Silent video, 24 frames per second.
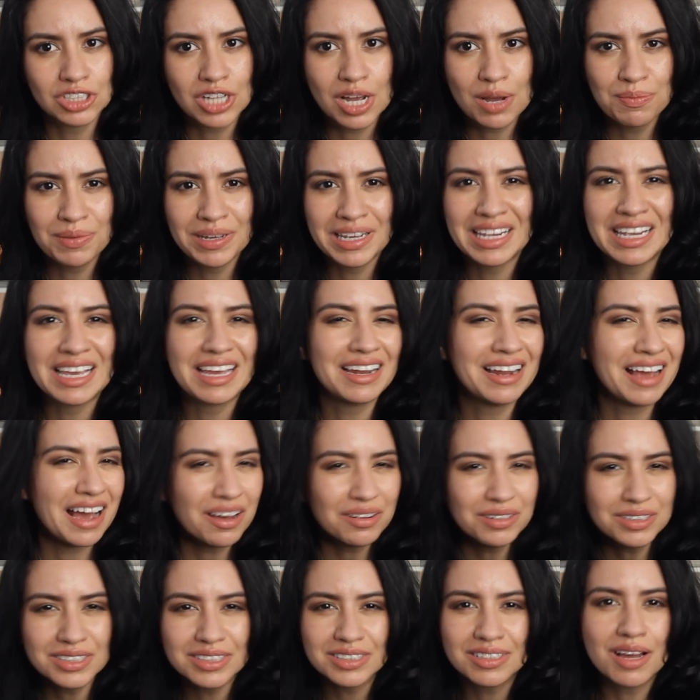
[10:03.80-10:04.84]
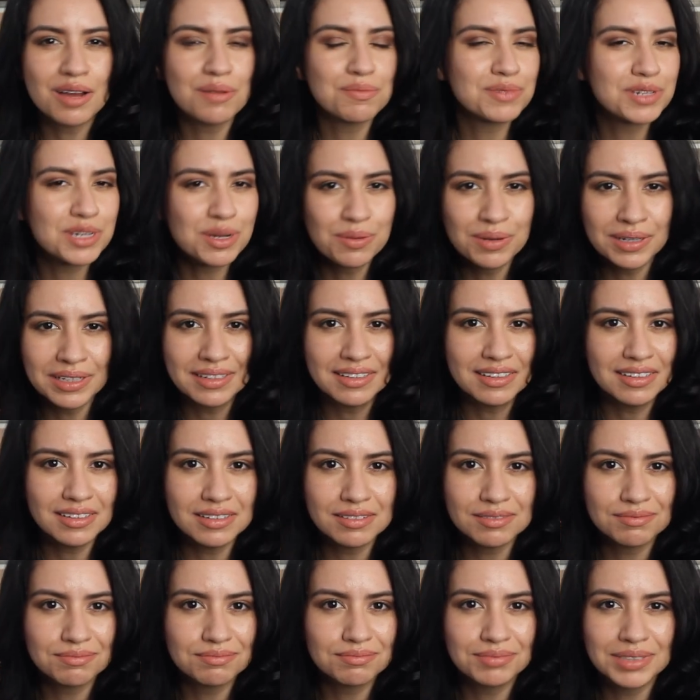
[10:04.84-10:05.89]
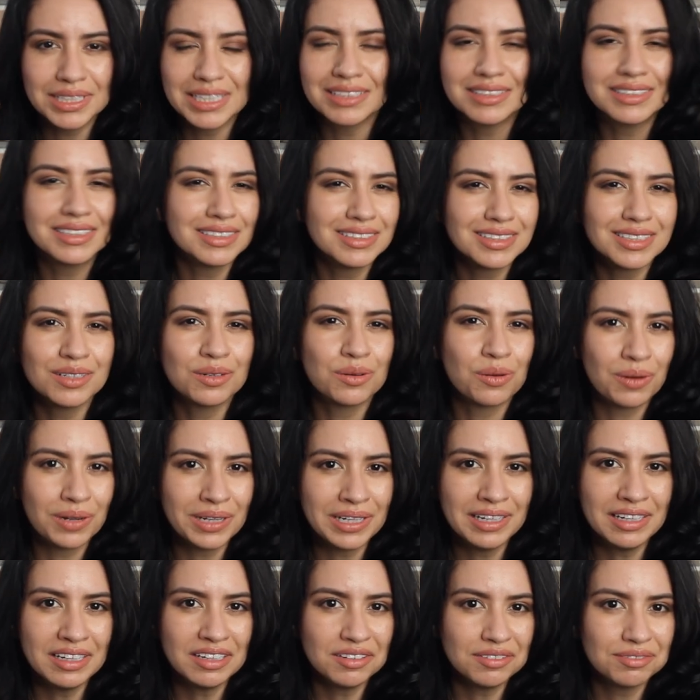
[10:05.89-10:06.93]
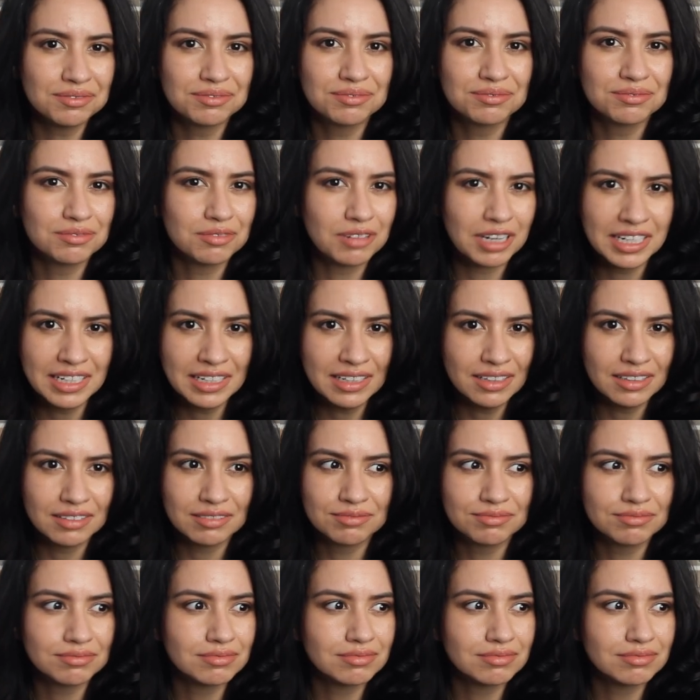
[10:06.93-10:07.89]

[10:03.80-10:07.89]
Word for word: shopping and how to stop doing it, because it's annoying, right?